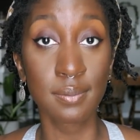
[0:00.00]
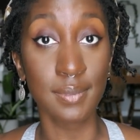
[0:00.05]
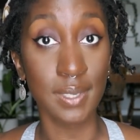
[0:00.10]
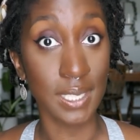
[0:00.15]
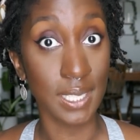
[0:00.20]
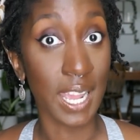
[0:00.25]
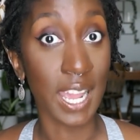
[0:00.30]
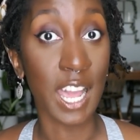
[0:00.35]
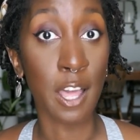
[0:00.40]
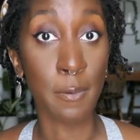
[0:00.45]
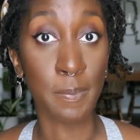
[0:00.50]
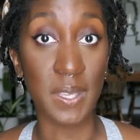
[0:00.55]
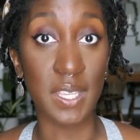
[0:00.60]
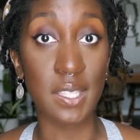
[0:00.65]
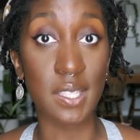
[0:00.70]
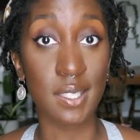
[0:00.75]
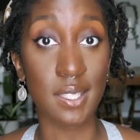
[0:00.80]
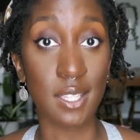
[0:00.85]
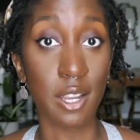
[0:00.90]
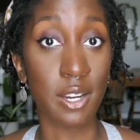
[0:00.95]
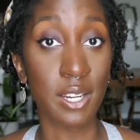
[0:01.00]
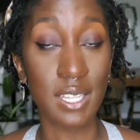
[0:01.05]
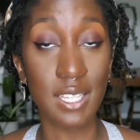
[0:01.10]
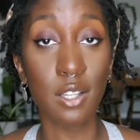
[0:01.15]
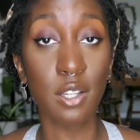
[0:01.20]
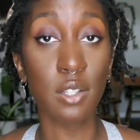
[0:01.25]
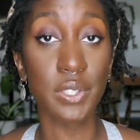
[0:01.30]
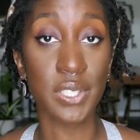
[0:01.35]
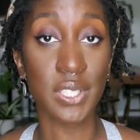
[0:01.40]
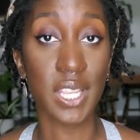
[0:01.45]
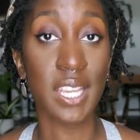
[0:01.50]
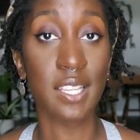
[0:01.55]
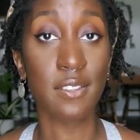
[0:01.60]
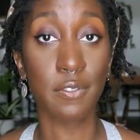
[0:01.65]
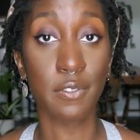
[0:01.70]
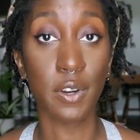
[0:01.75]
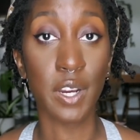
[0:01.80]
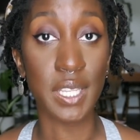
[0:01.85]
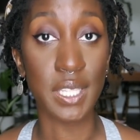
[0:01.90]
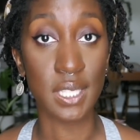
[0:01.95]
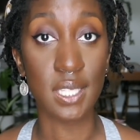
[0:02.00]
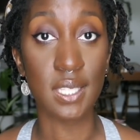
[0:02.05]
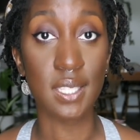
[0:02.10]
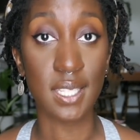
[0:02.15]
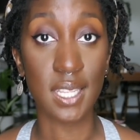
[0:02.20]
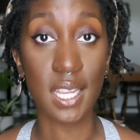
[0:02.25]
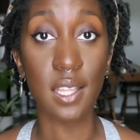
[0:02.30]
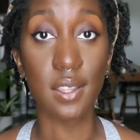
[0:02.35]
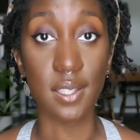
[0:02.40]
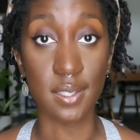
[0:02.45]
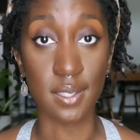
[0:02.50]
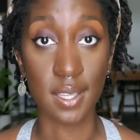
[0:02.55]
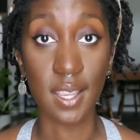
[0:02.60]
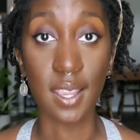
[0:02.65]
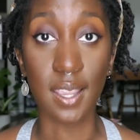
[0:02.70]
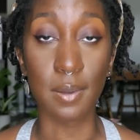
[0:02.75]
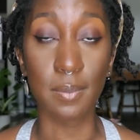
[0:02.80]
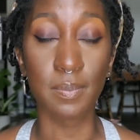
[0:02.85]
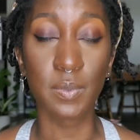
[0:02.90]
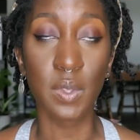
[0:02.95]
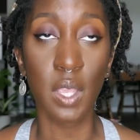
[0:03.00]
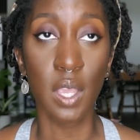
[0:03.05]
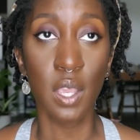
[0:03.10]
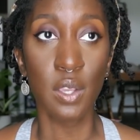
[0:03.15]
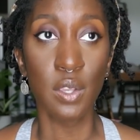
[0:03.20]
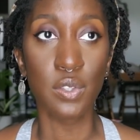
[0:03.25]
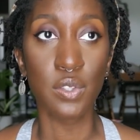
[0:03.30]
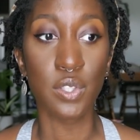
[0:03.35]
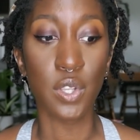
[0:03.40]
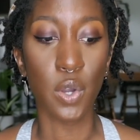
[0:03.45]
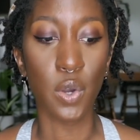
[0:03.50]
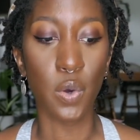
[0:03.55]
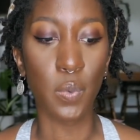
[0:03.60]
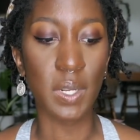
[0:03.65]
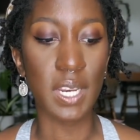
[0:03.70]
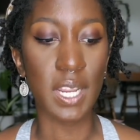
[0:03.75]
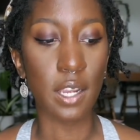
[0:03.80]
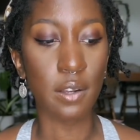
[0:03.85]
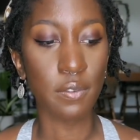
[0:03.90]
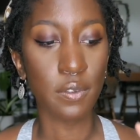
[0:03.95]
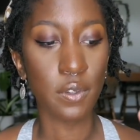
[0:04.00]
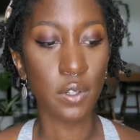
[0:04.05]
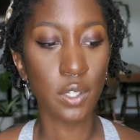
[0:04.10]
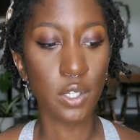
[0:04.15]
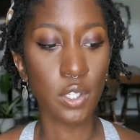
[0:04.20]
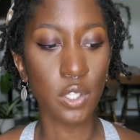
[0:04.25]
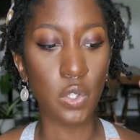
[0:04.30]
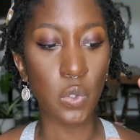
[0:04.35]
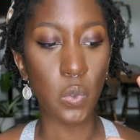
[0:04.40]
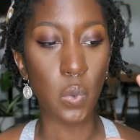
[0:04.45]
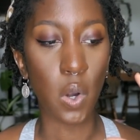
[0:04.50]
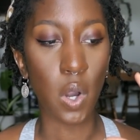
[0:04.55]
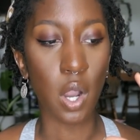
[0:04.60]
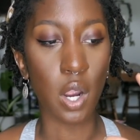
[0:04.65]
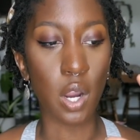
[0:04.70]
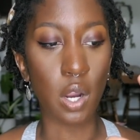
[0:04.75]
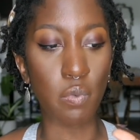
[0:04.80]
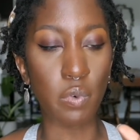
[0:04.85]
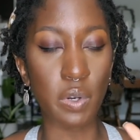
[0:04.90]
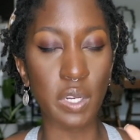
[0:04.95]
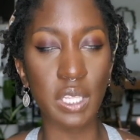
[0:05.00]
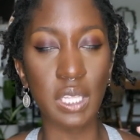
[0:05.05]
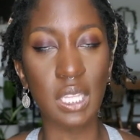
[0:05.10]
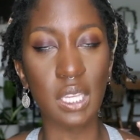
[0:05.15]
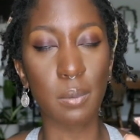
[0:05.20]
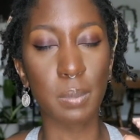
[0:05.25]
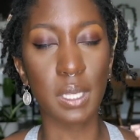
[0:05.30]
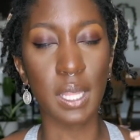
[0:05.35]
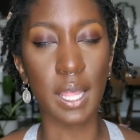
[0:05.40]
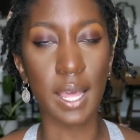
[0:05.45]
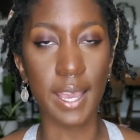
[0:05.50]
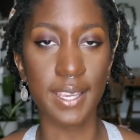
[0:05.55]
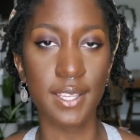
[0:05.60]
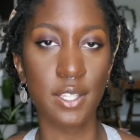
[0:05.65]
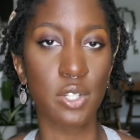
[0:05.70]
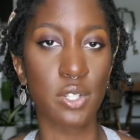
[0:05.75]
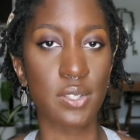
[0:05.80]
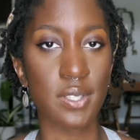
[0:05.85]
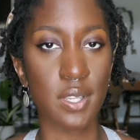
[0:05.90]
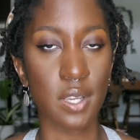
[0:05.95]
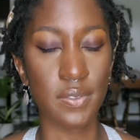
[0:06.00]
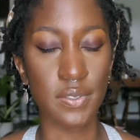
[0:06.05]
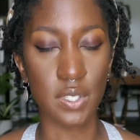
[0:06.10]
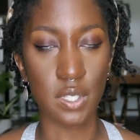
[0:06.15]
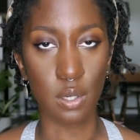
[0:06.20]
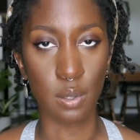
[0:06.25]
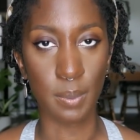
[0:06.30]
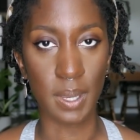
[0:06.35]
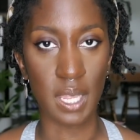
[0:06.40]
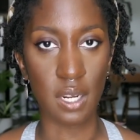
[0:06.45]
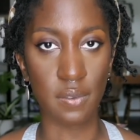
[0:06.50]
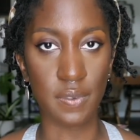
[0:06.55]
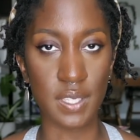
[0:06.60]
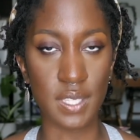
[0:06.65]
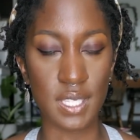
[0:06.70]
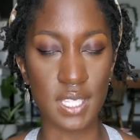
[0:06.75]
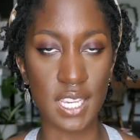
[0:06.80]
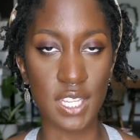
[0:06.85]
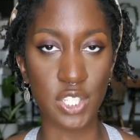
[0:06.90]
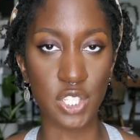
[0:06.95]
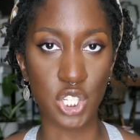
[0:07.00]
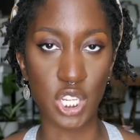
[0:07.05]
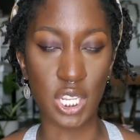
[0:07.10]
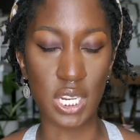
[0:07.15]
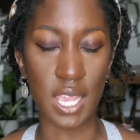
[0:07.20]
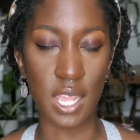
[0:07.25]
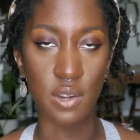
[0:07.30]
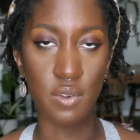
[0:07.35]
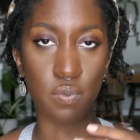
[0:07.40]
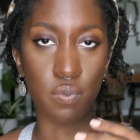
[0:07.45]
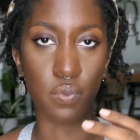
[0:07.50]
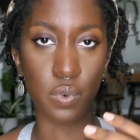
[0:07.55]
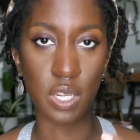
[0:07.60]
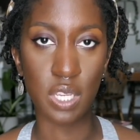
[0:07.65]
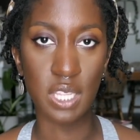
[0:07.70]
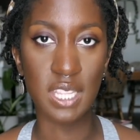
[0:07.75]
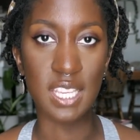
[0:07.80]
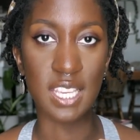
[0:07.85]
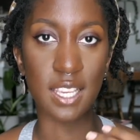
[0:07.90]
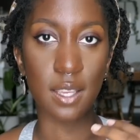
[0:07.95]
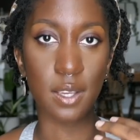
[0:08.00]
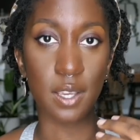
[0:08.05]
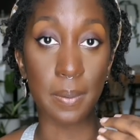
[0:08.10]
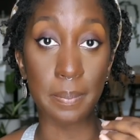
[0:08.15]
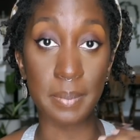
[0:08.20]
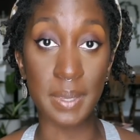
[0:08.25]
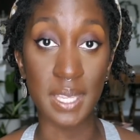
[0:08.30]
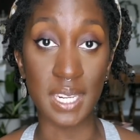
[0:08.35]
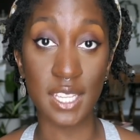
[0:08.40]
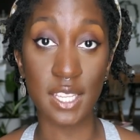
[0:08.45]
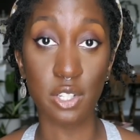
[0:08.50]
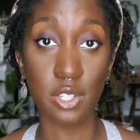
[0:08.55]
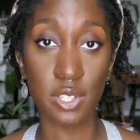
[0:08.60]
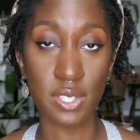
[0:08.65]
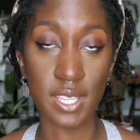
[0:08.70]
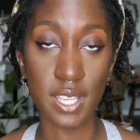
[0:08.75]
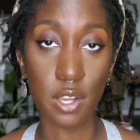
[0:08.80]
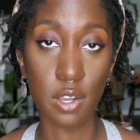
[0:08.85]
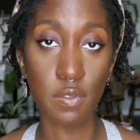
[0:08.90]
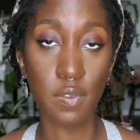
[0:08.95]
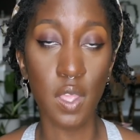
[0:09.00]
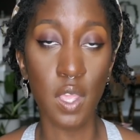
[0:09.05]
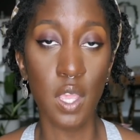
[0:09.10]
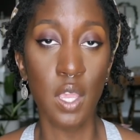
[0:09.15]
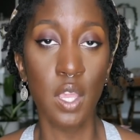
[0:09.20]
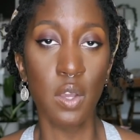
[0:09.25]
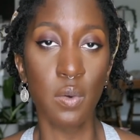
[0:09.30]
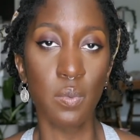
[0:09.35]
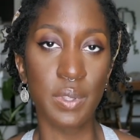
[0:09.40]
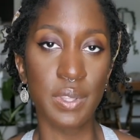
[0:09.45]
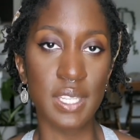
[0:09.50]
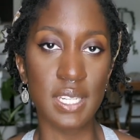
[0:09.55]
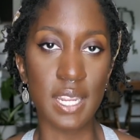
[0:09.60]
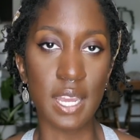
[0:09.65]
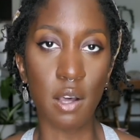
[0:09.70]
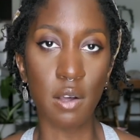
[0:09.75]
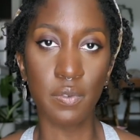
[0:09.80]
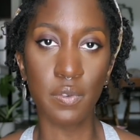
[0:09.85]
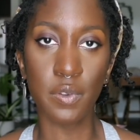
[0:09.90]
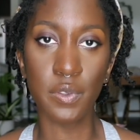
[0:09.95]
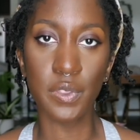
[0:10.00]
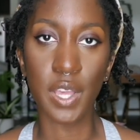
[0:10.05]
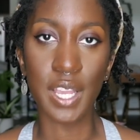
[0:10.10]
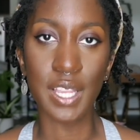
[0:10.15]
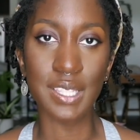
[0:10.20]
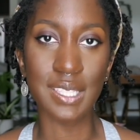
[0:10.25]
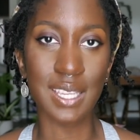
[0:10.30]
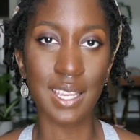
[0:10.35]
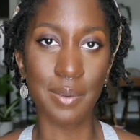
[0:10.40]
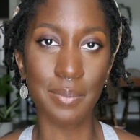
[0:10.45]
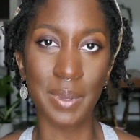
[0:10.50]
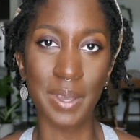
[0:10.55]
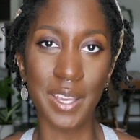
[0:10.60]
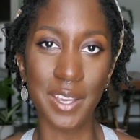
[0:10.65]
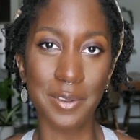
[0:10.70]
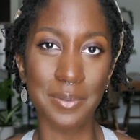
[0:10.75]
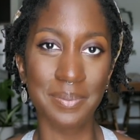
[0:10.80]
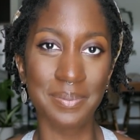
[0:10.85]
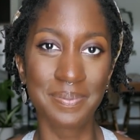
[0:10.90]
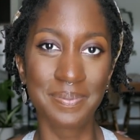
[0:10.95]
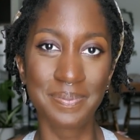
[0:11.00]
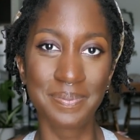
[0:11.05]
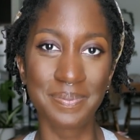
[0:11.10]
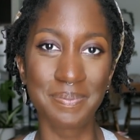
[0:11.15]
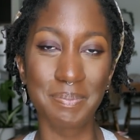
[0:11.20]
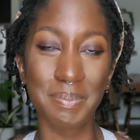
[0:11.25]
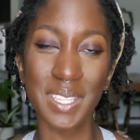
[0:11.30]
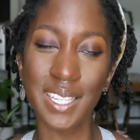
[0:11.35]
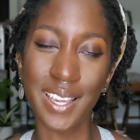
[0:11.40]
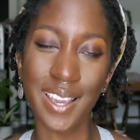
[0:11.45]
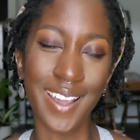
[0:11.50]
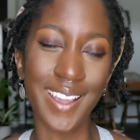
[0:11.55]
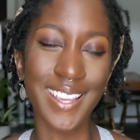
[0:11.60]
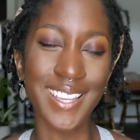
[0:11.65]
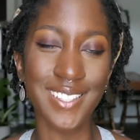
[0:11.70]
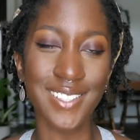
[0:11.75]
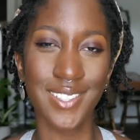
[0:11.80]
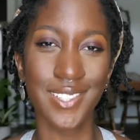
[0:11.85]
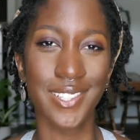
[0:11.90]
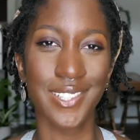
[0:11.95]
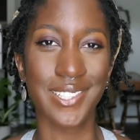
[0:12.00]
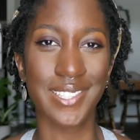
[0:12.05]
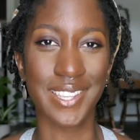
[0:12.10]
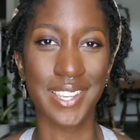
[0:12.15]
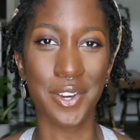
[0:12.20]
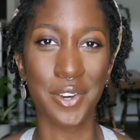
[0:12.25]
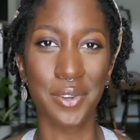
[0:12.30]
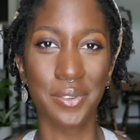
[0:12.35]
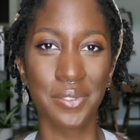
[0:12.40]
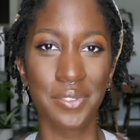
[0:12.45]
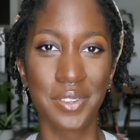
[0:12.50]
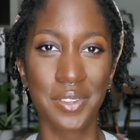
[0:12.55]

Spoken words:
It happens. Our ego is like for us to stay the same. So whenever you are really applying yourself to your manifestation and really committing yourself, when the doubtful thoughts come up, be kind to yourself.